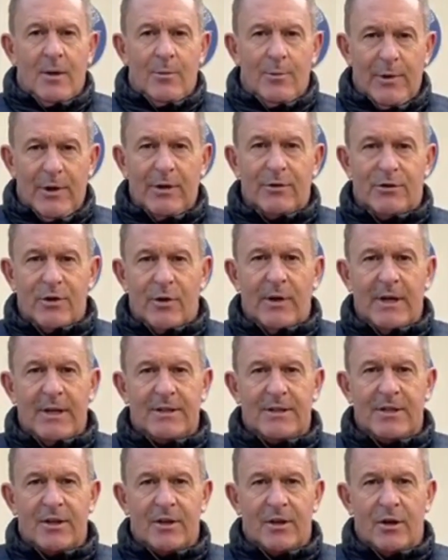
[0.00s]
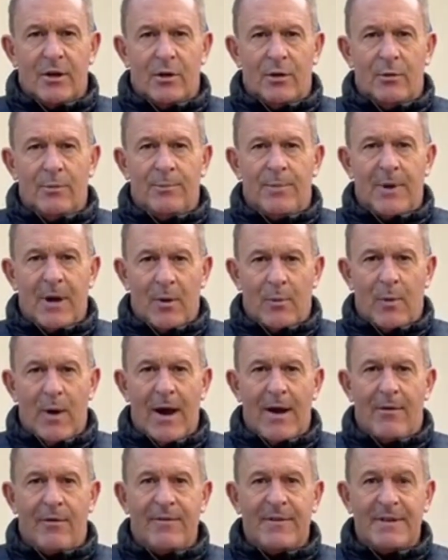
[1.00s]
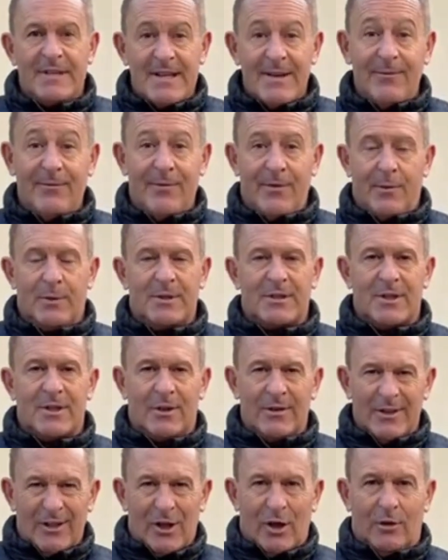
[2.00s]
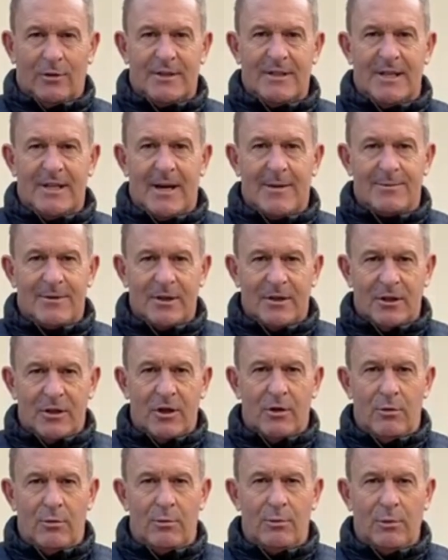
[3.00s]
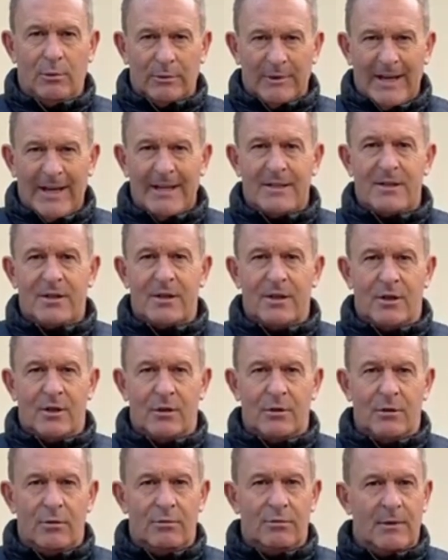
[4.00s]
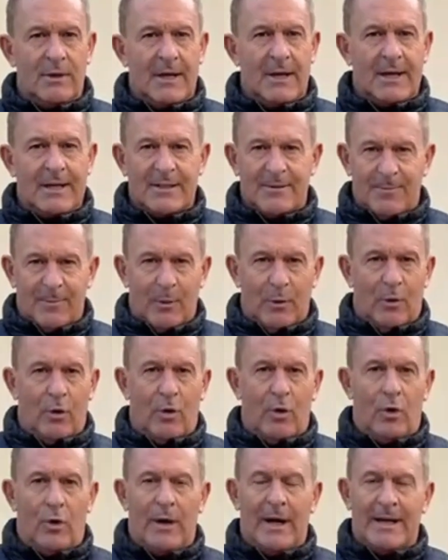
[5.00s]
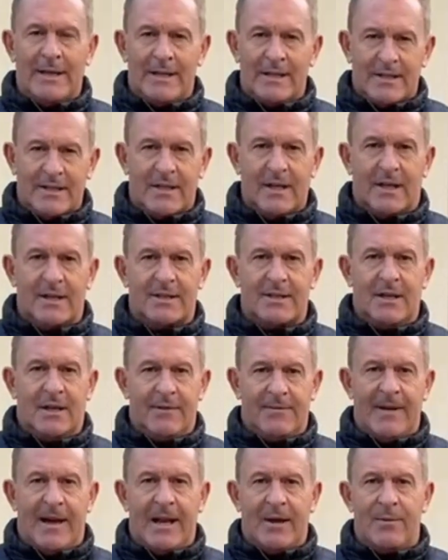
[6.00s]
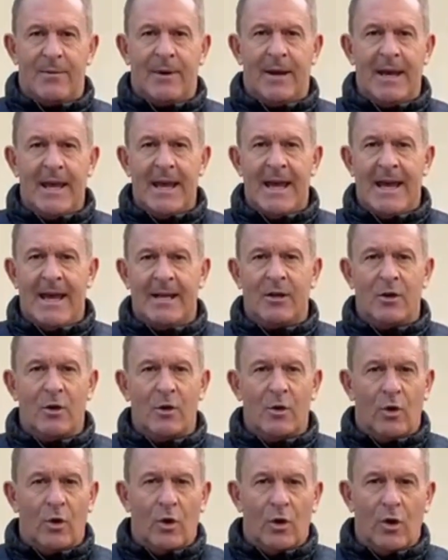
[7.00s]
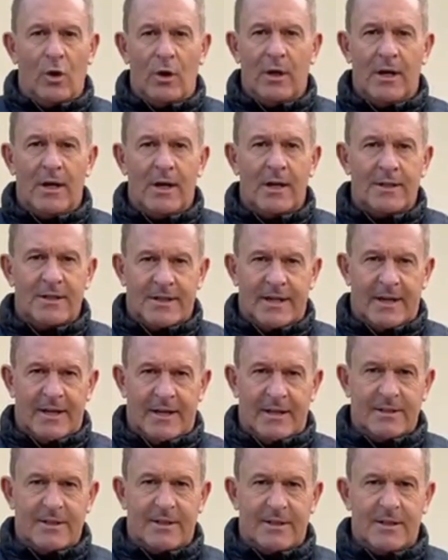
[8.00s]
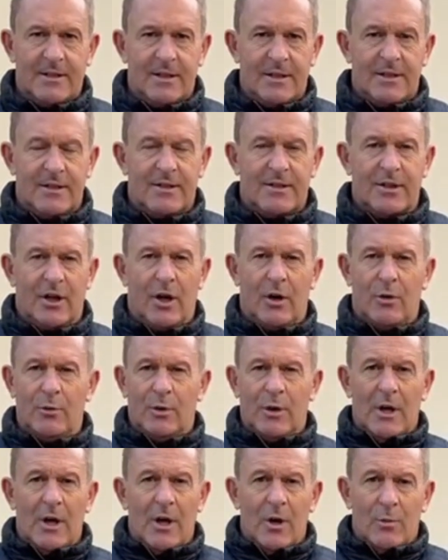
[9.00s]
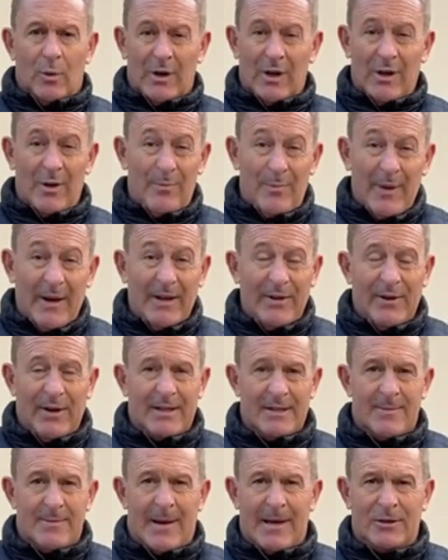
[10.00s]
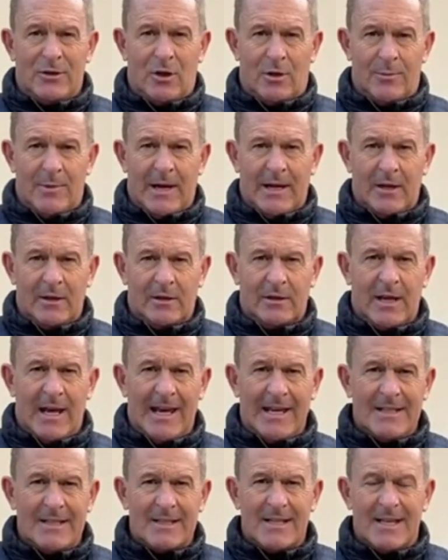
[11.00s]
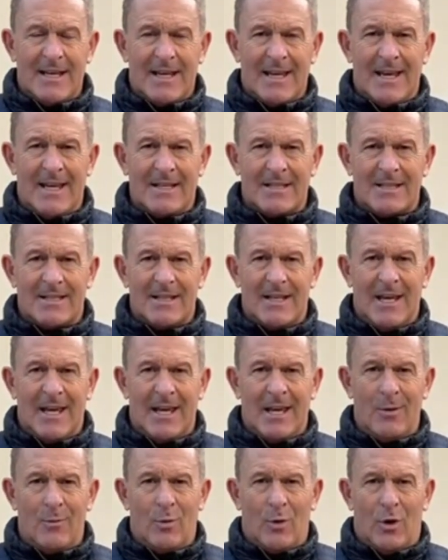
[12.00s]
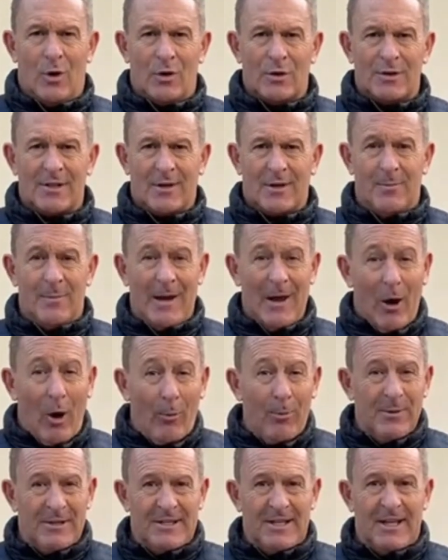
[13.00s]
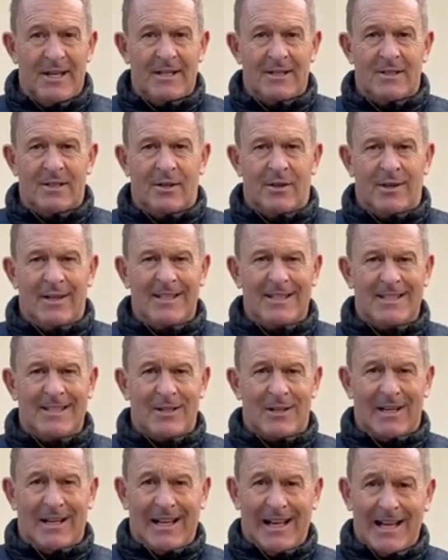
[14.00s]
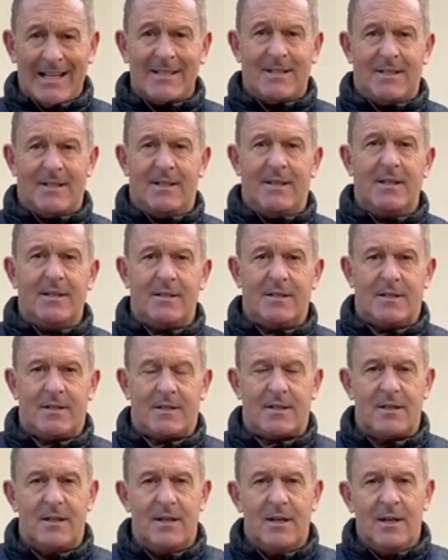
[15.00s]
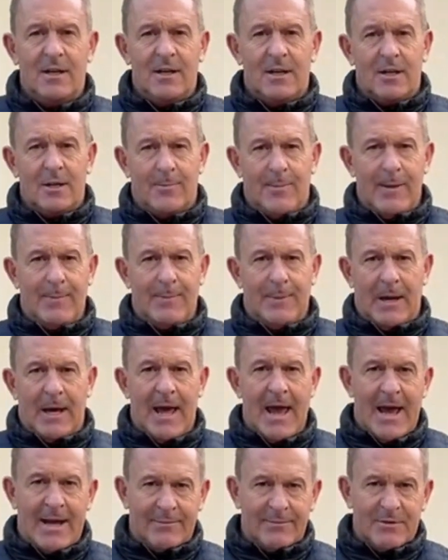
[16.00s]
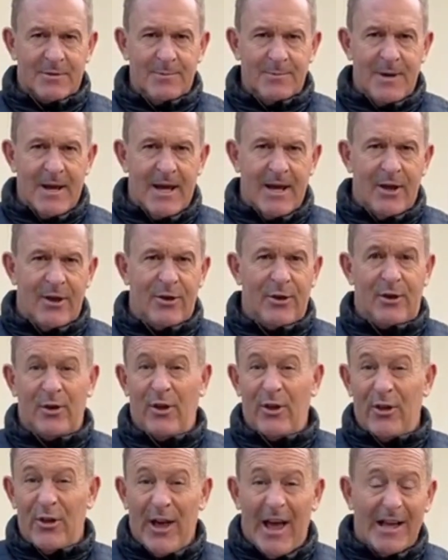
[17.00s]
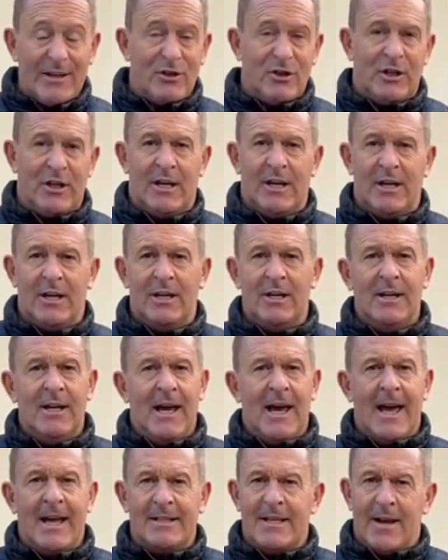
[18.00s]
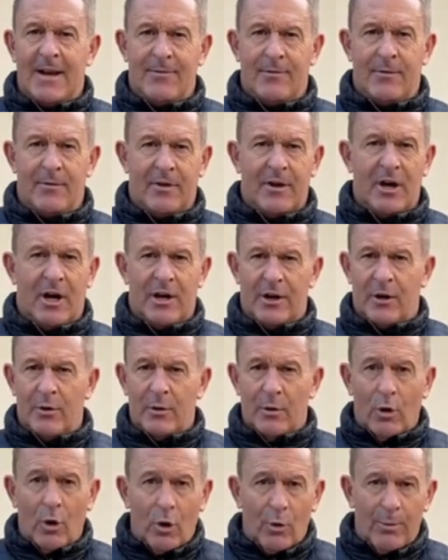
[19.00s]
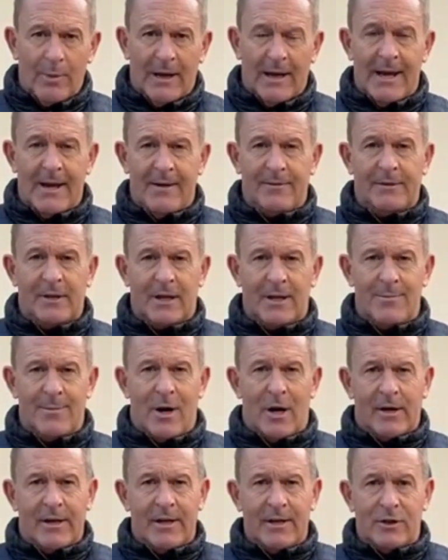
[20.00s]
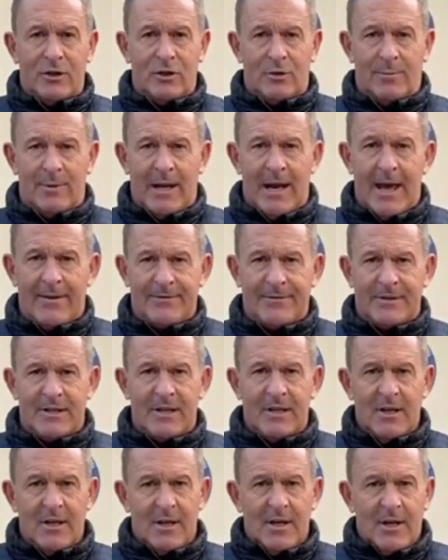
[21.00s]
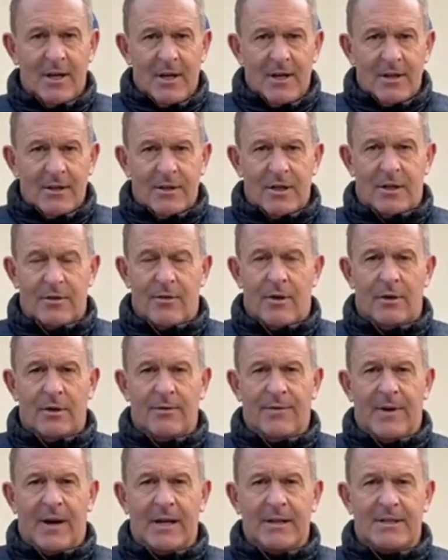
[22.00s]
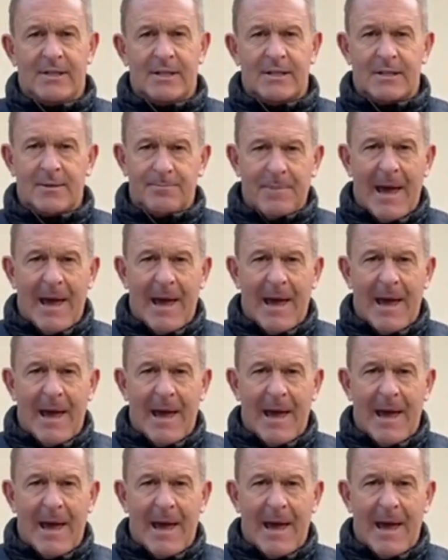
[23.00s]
but you do need to be aware of his influence on the concepts that you will need to explore and discuss and evaluate in your studies. So one of the big things about John Maynard Keynes is he was the opposite to these sort of classicists, the people like Adam Smith and Thatcher and David Ricardo, who all believed that the market should be left to their own devices, the